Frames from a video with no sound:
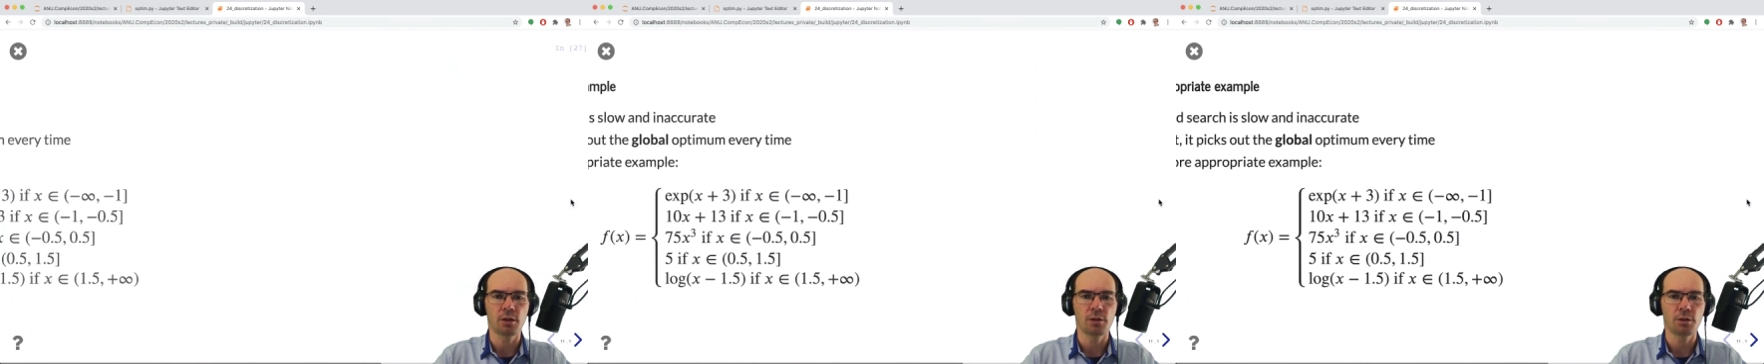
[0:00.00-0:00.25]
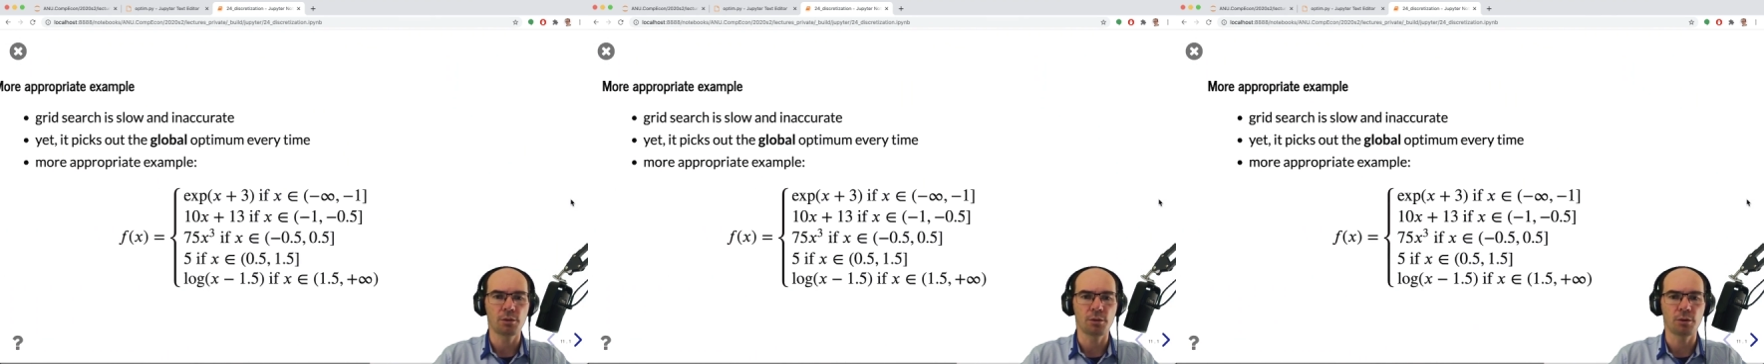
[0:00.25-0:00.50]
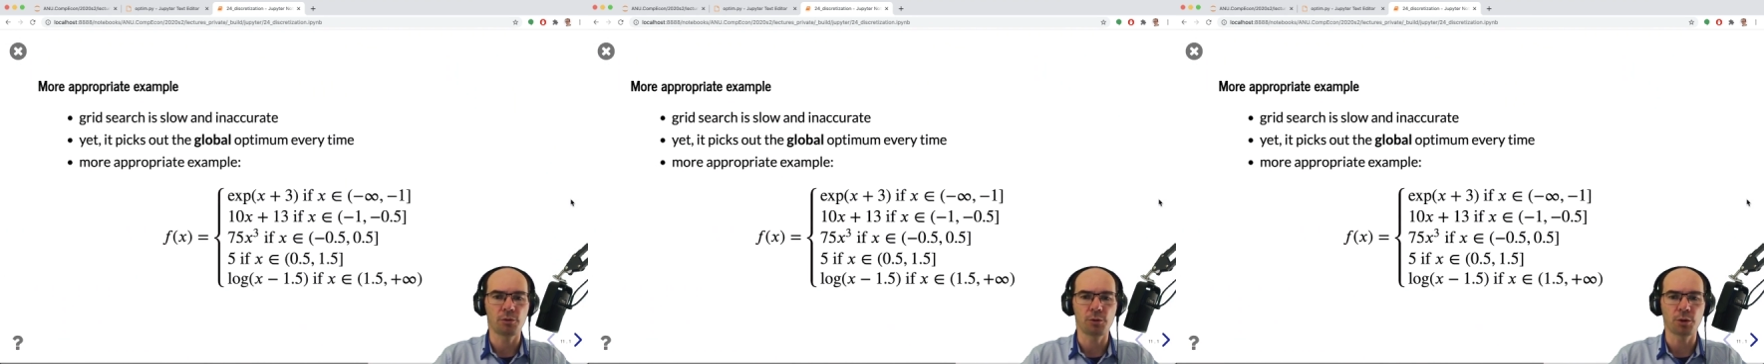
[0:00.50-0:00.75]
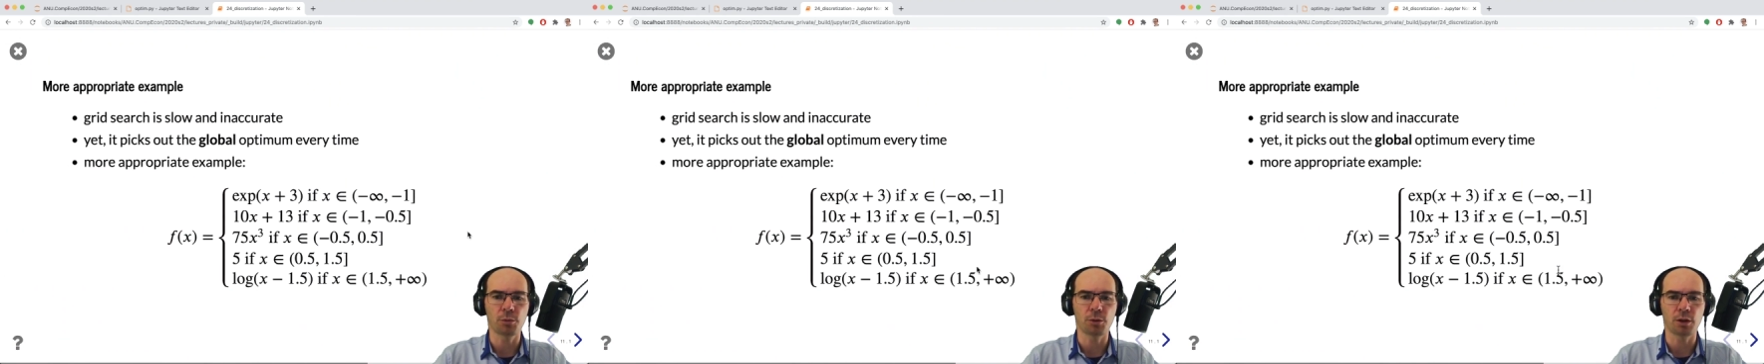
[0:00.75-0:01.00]
to the
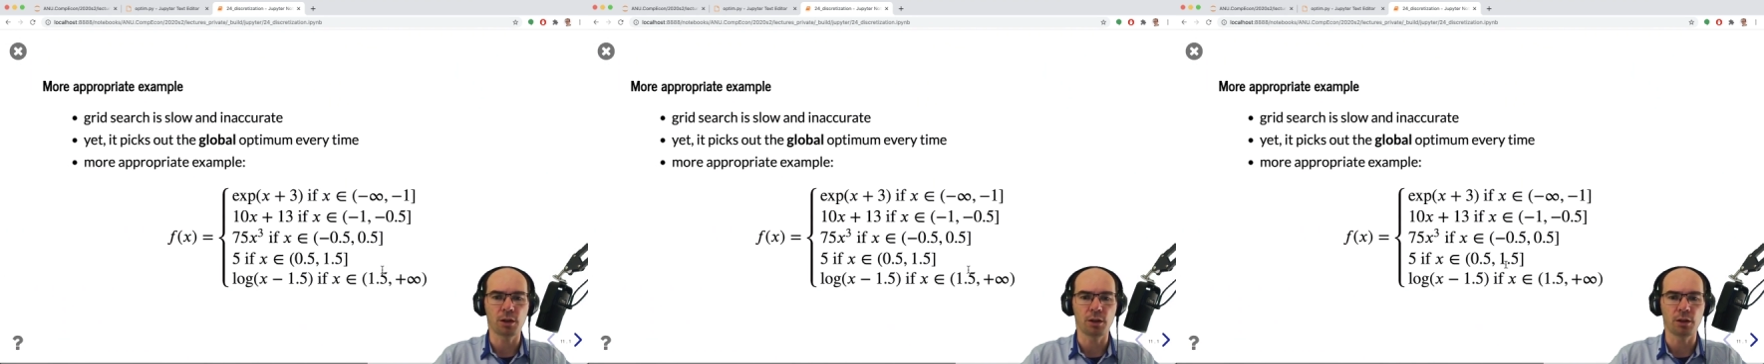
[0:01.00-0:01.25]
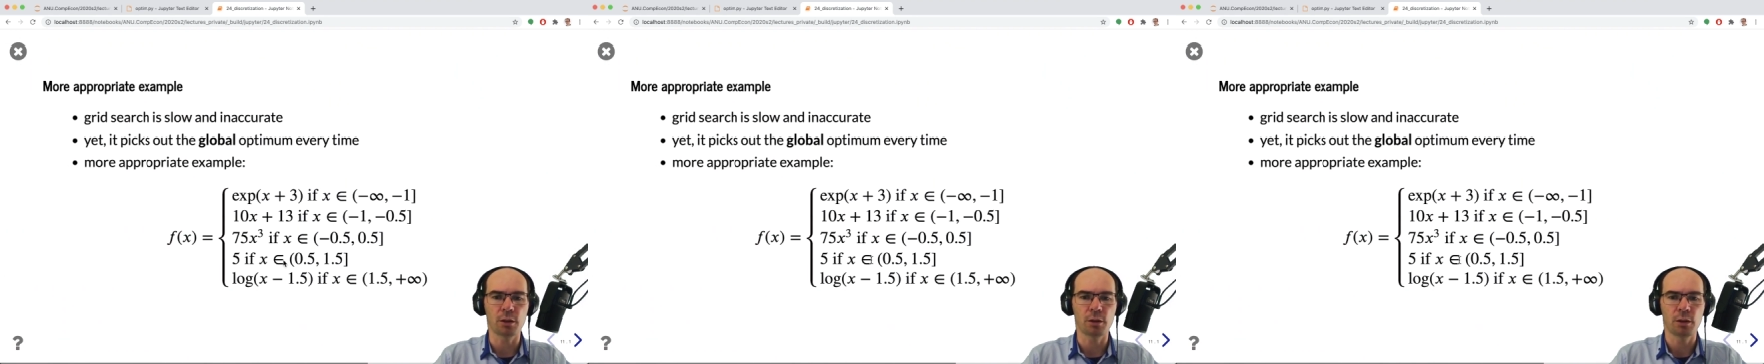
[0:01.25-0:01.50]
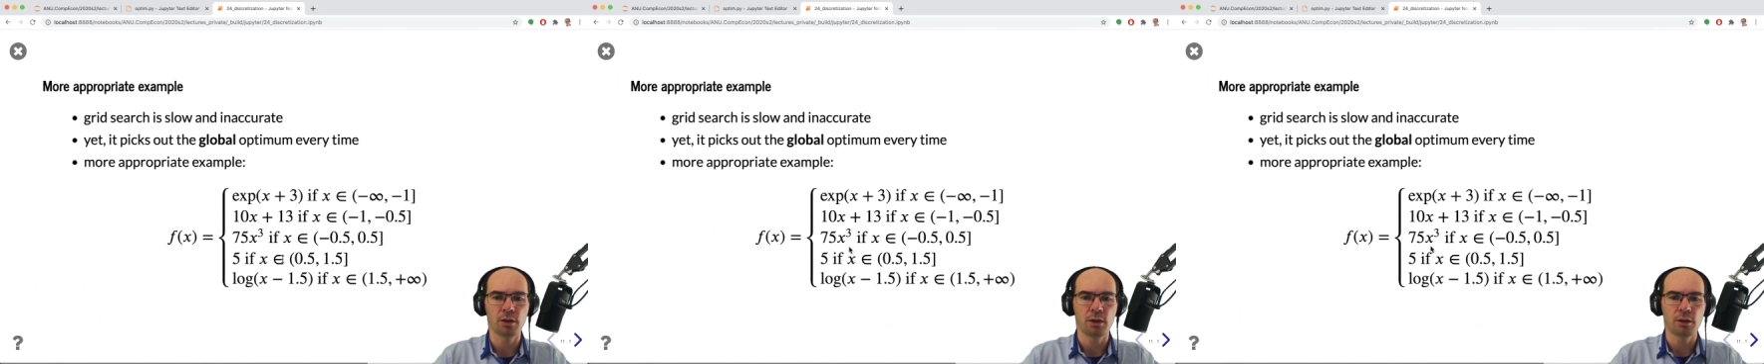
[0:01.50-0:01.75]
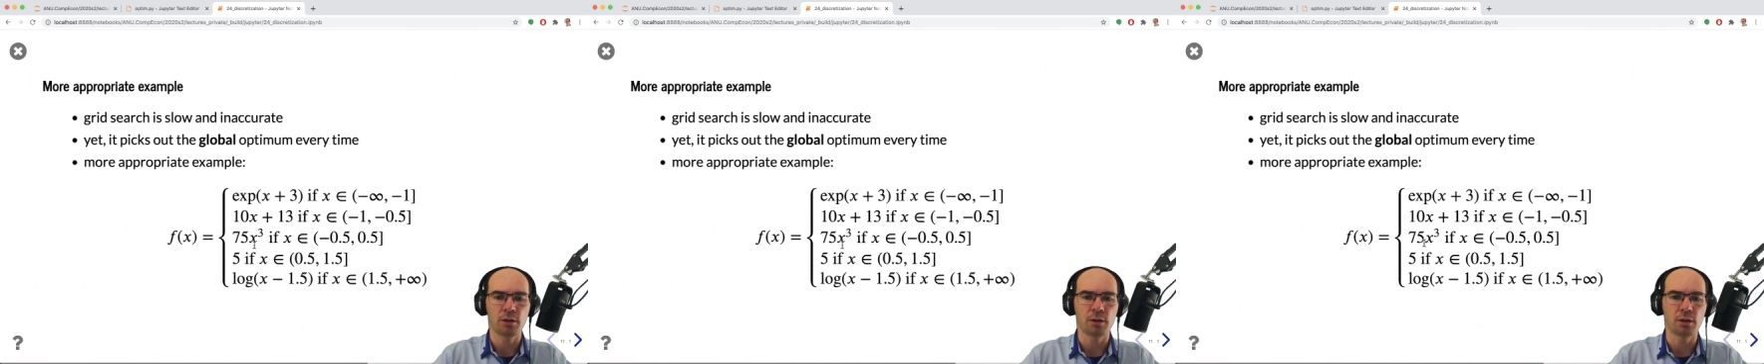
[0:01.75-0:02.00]
formula here,
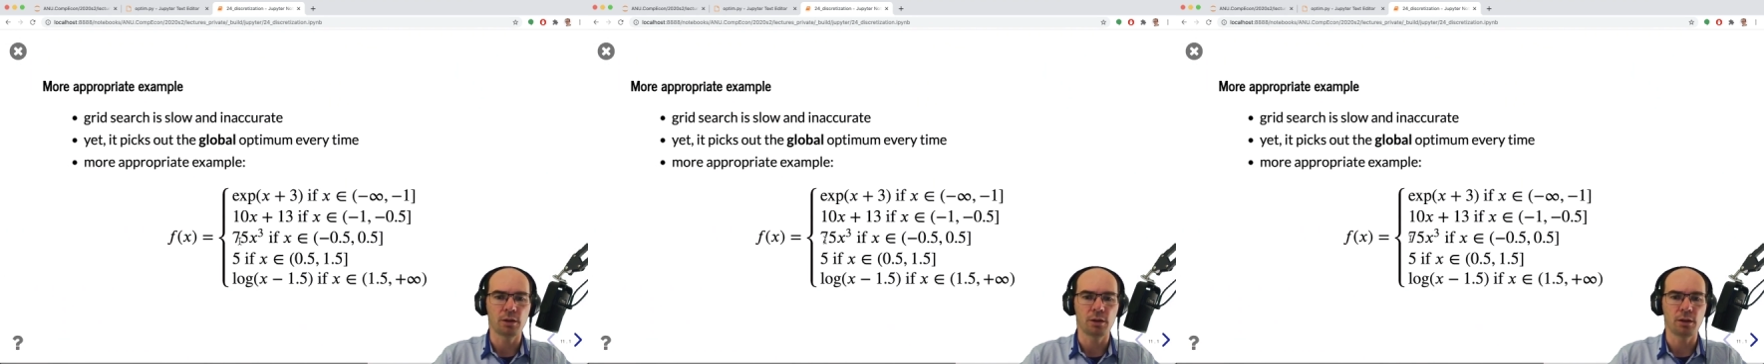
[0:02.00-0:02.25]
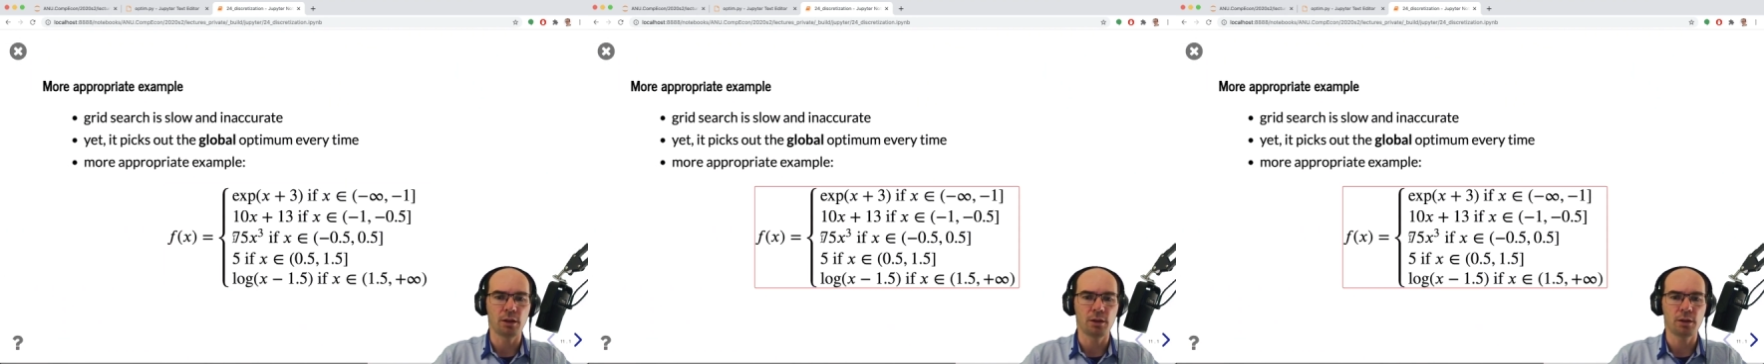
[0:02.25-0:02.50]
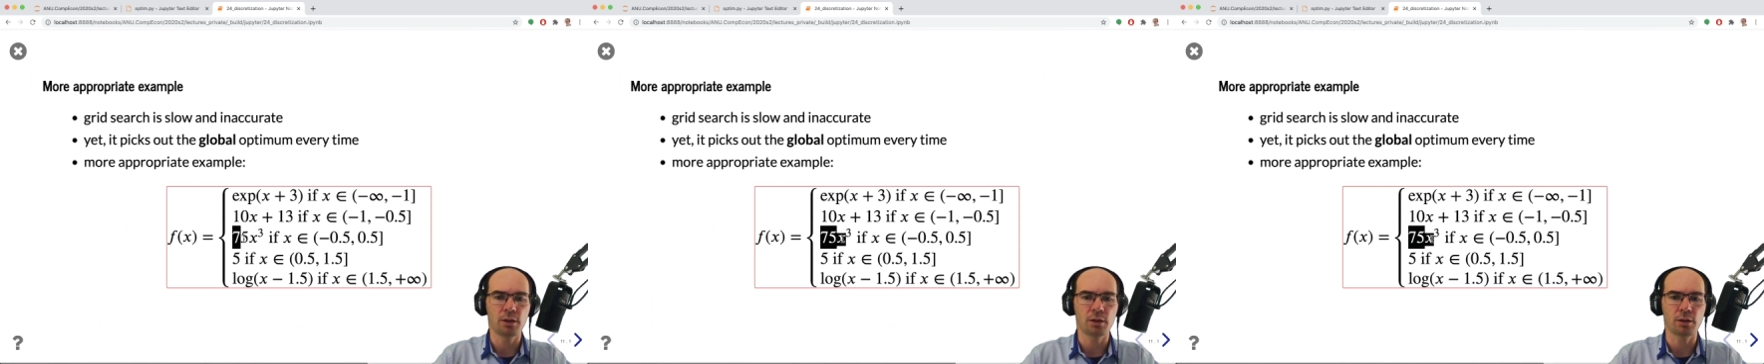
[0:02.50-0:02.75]
it's